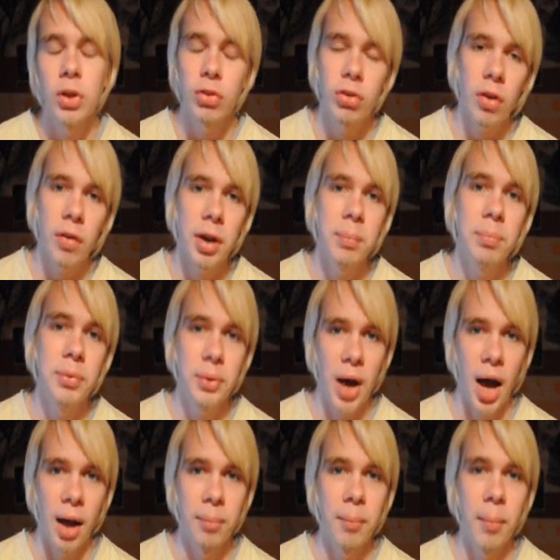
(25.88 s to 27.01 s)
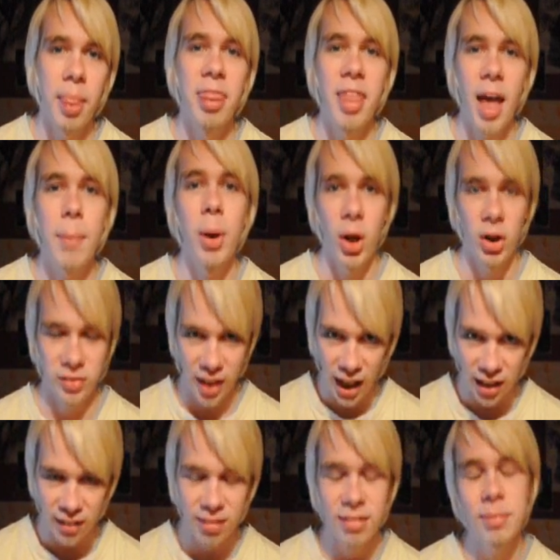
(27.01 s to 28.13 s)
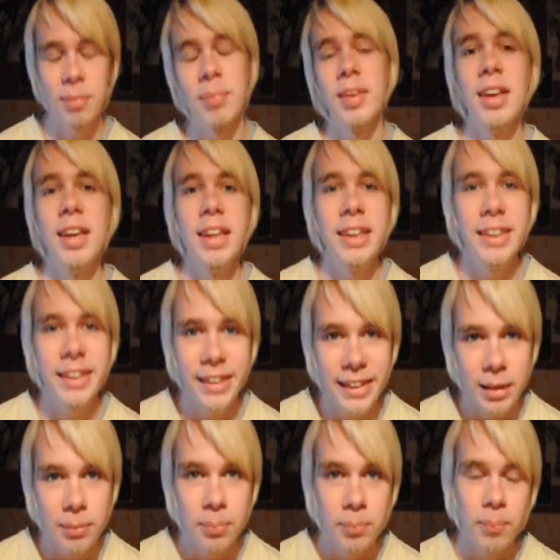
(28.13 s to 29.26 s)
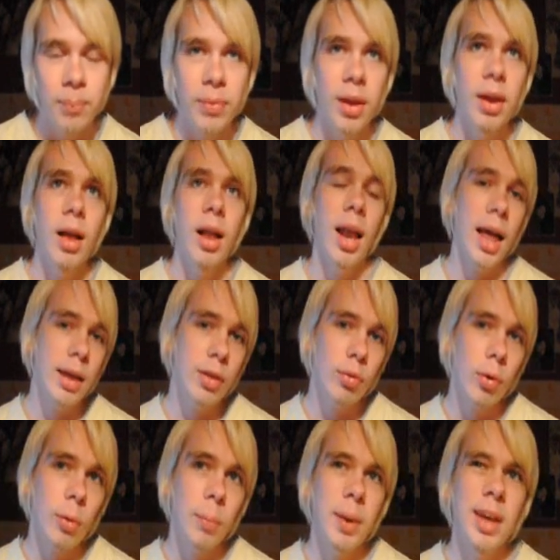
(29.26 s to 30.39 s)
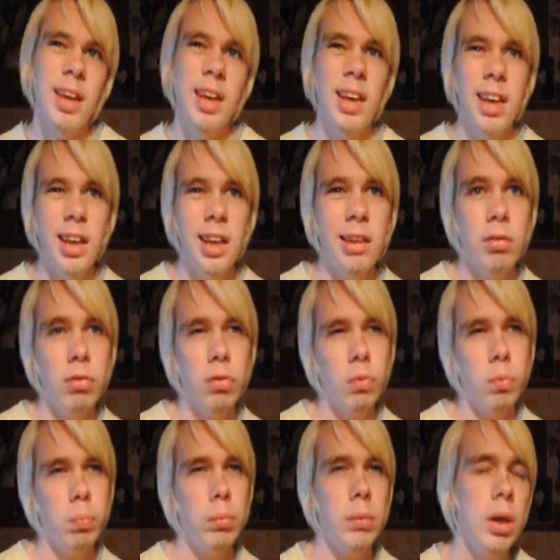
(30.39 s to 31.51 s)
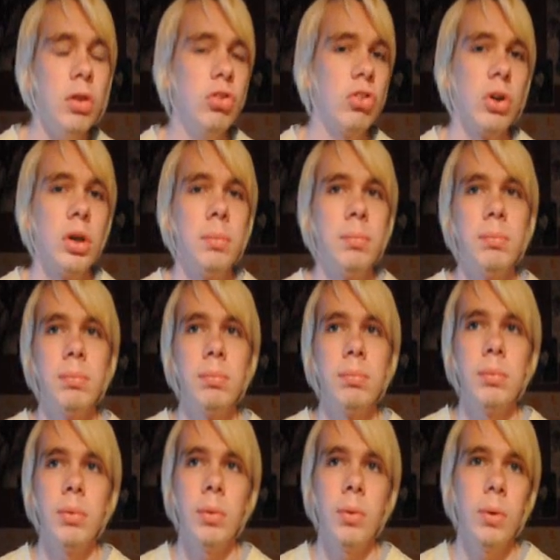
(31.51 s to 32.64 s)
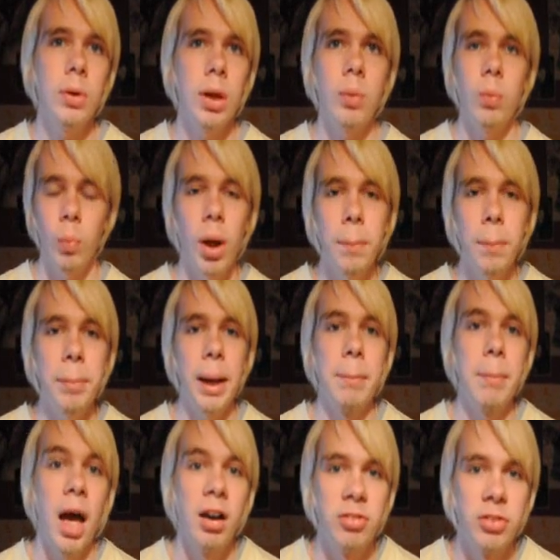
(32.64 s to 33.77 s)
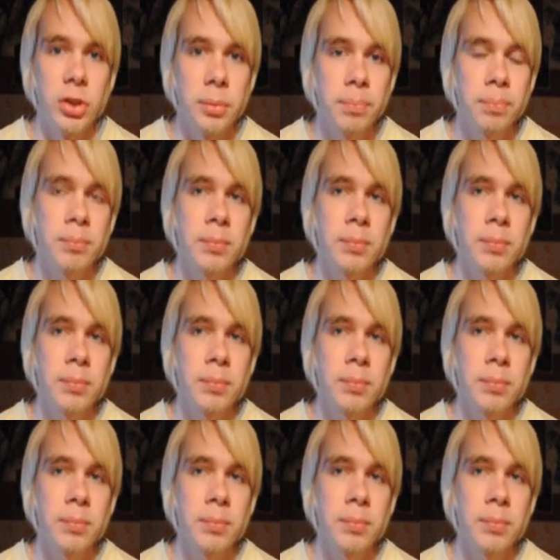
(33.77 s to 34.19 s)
Sorry, you can't. They belong to us. You see, lycanthropy is, in short, all one big metaphor.